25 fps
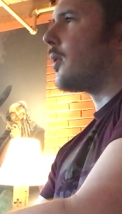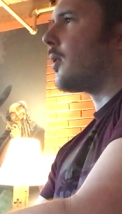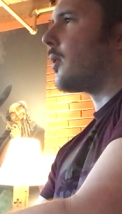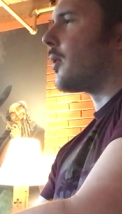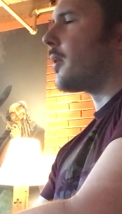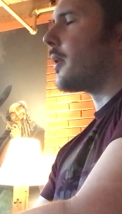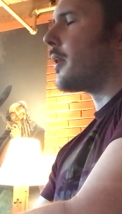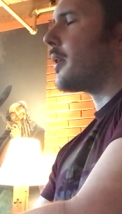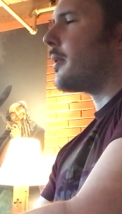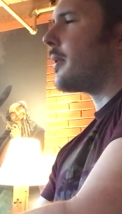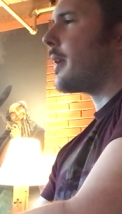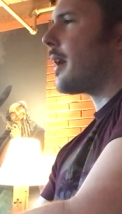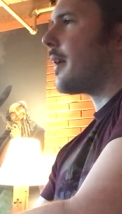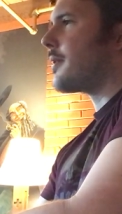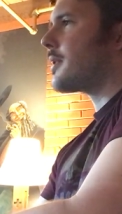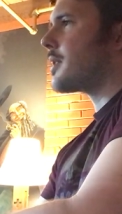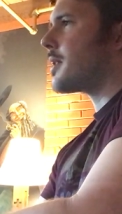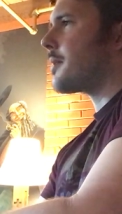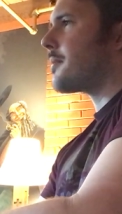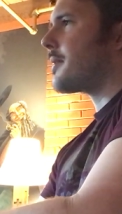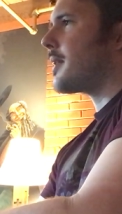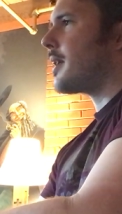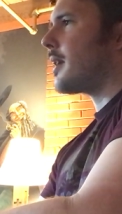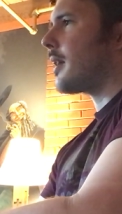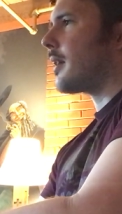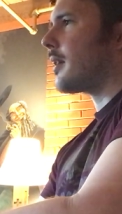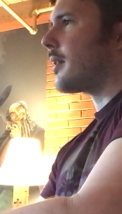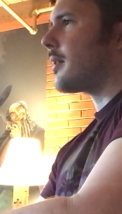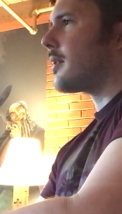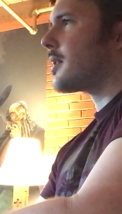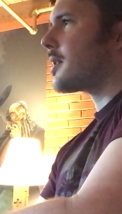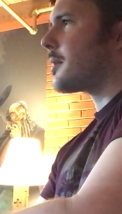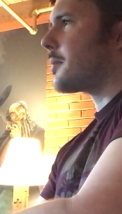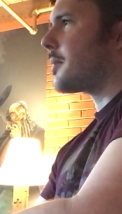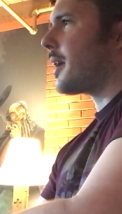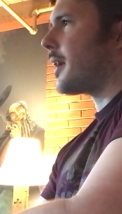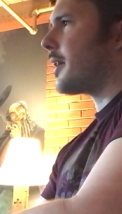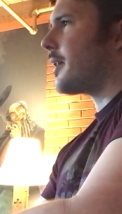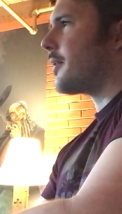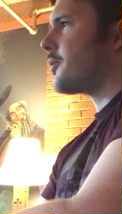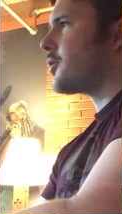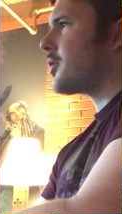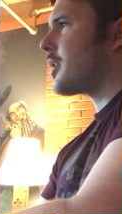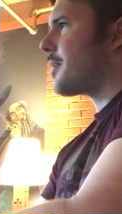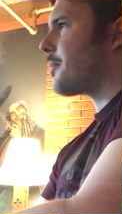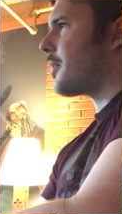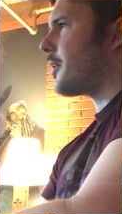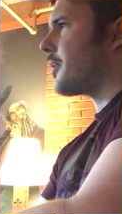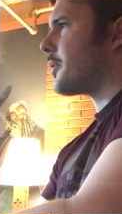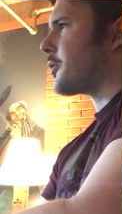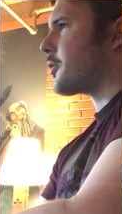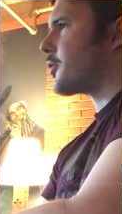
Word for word: or you have something, some kind of chip on